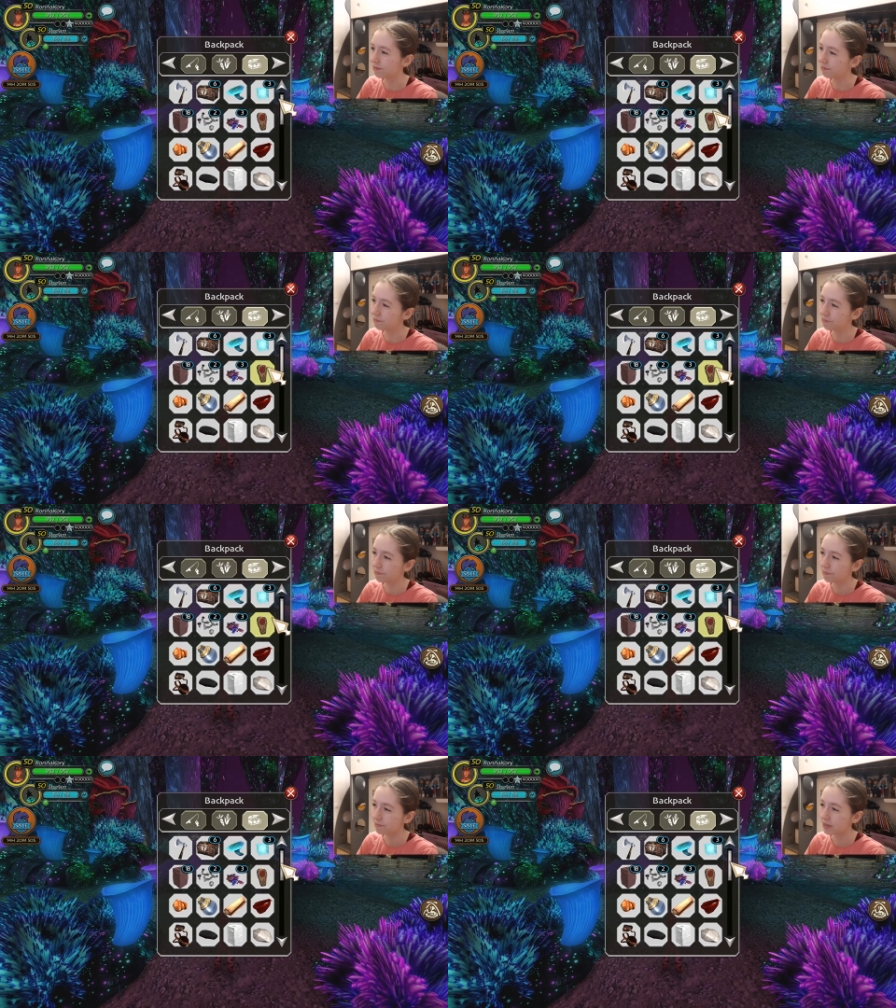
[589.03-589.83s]
mm,
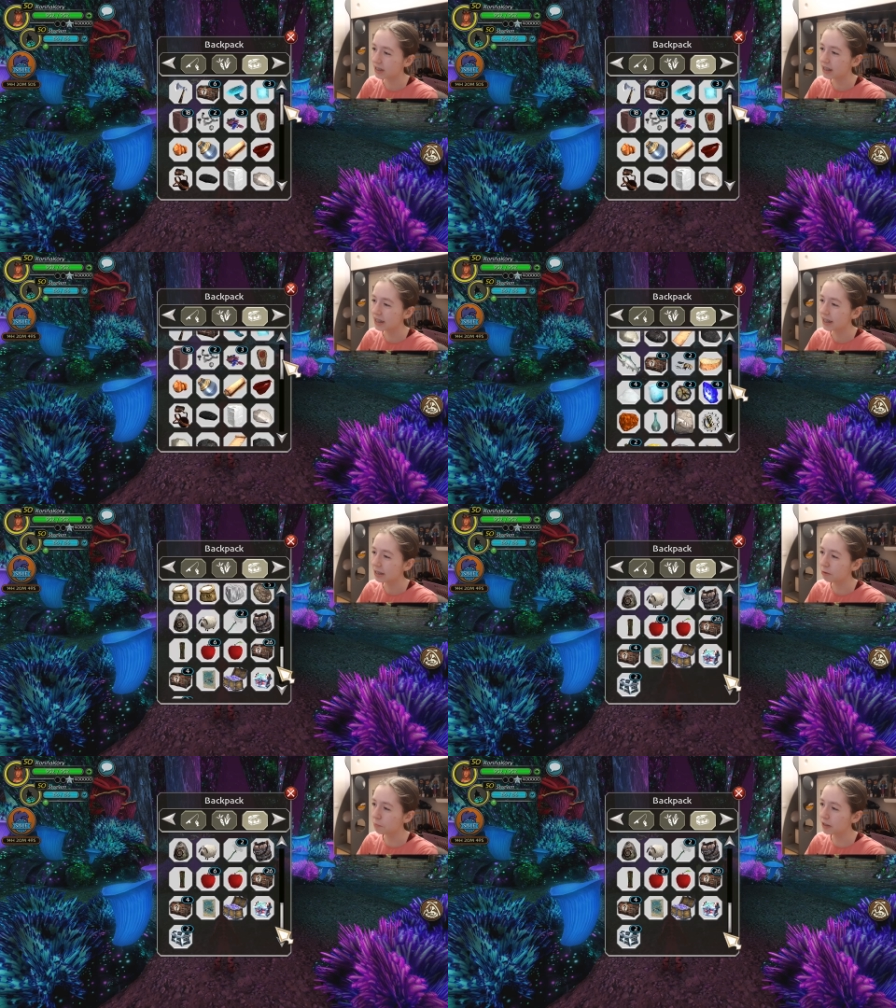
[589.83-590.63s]
it
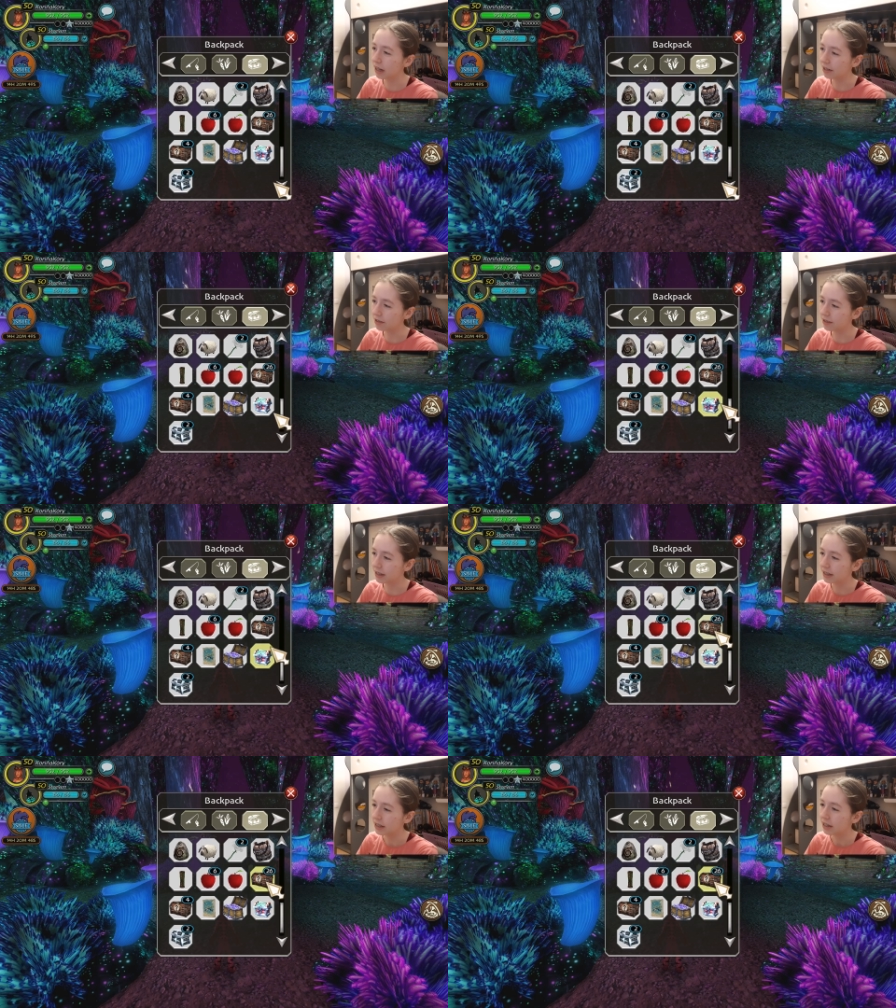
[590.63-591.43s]
would be nicer,
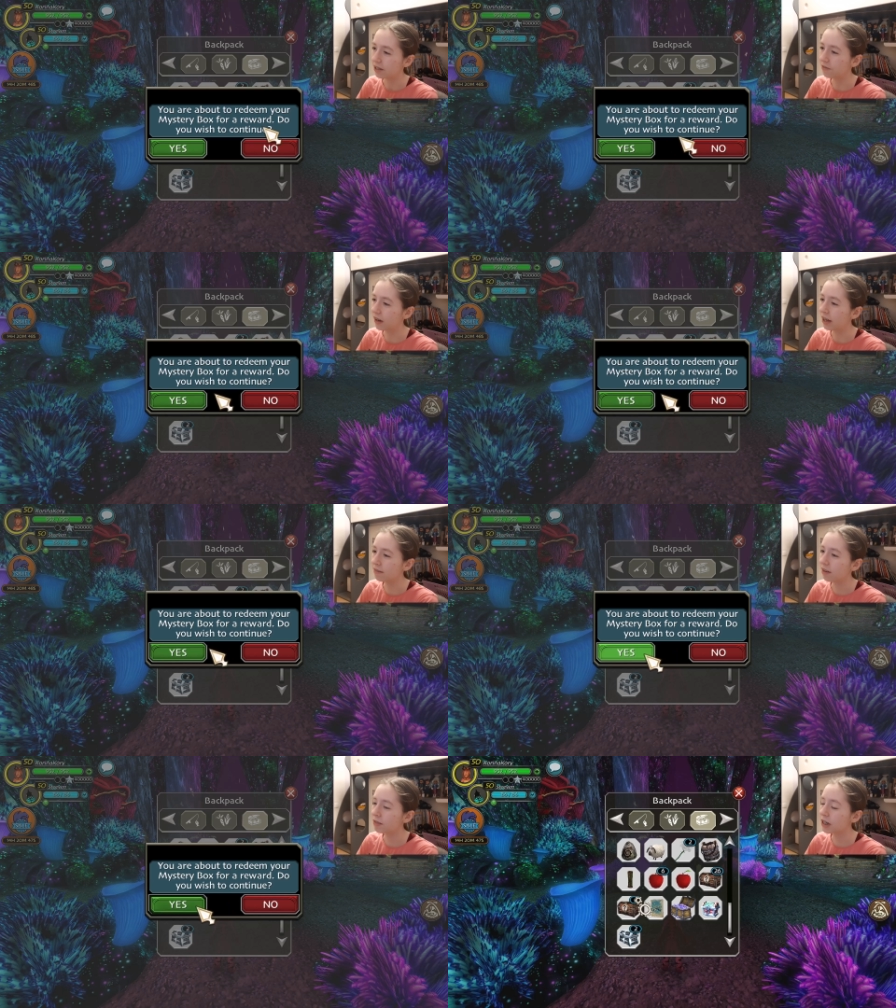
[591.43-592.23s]
like, if I,
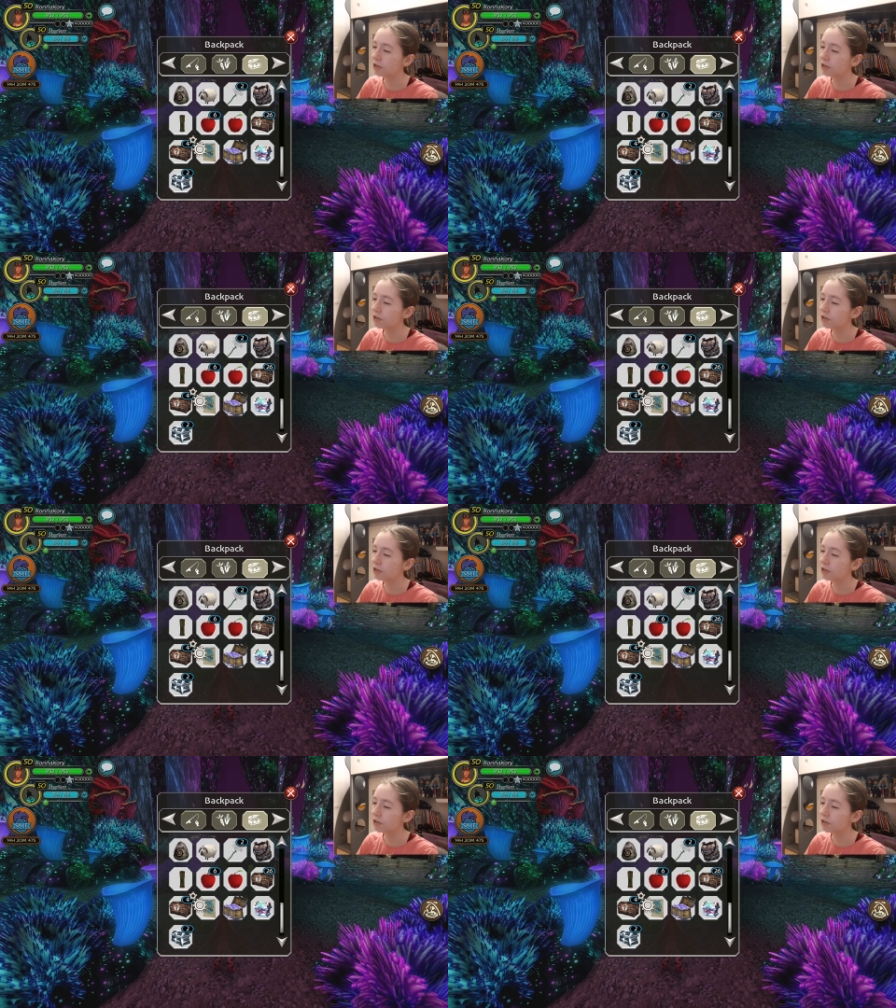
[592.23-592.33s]
I'm gonna